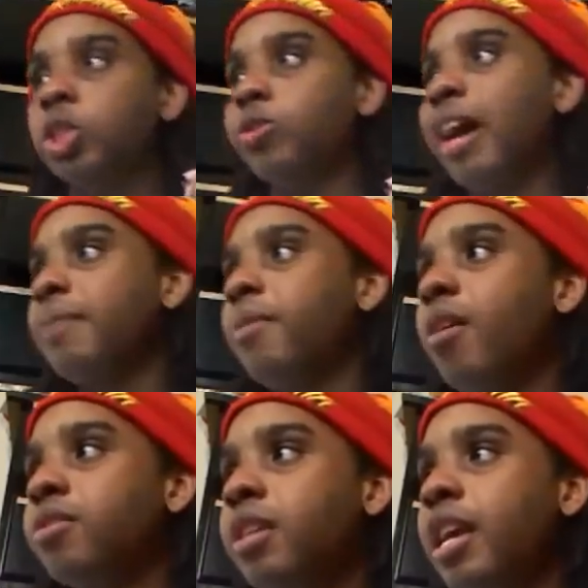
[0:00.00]
Dragon
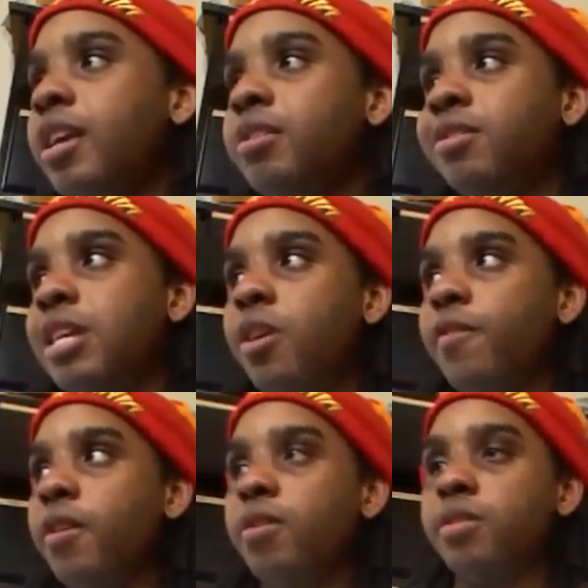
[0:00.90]
Ball Z
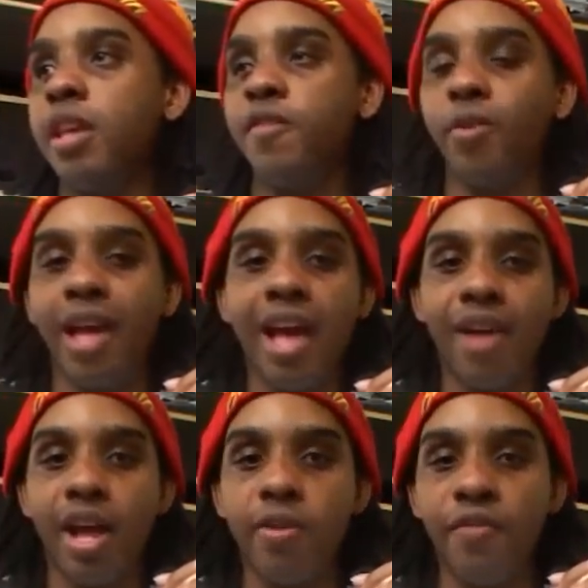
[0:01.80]
Xenoverse? If you have,
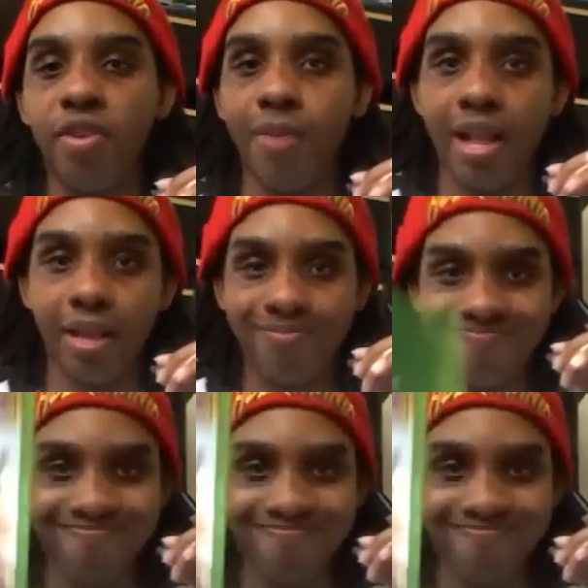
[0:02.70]
how you feel about it?